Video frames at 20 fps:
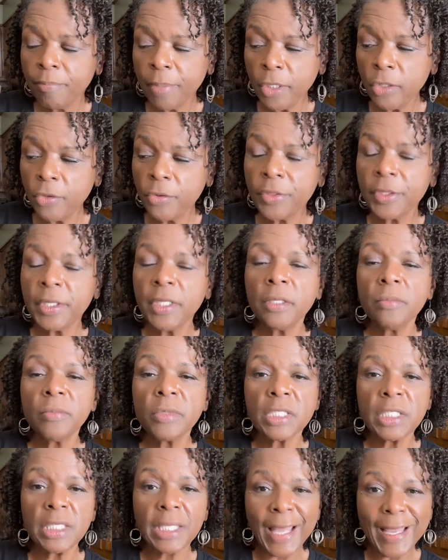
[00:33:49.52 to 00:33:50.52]
peel them,
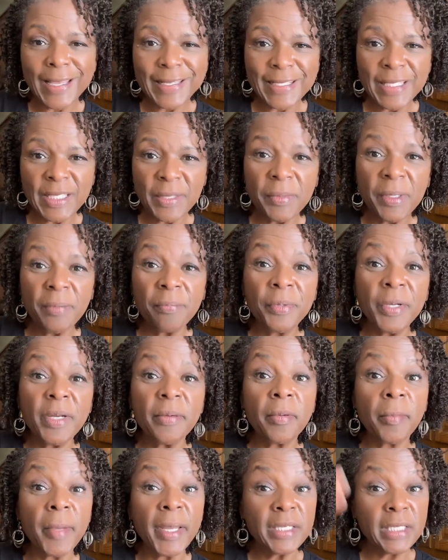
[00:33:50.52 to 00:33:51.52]
slice them, and put
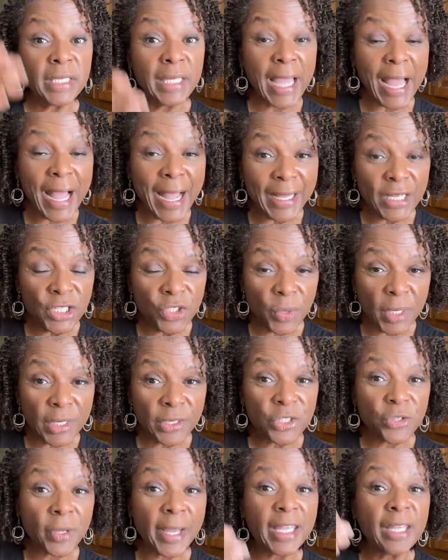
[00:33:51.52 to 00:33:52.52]
them in my
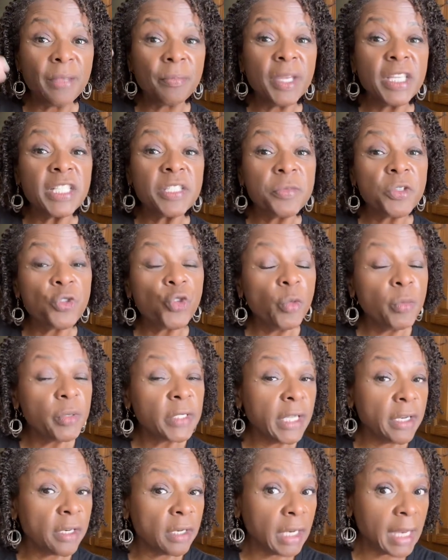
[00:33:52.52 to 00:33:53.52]
dehydrator so I can make some sweet
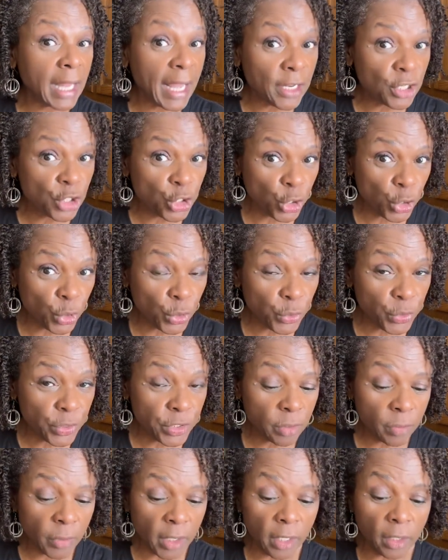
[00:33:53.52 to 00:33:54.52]
potato nachos
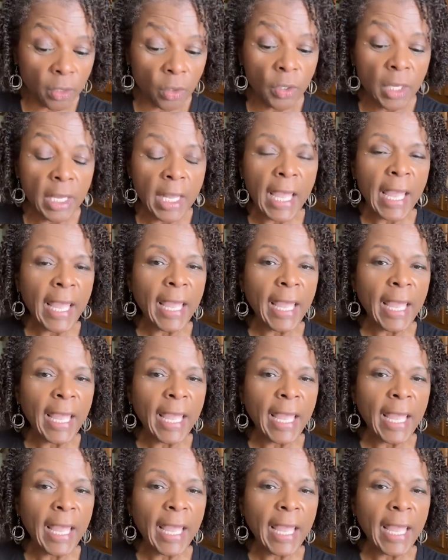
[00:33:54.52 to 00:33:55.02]
tomorrow.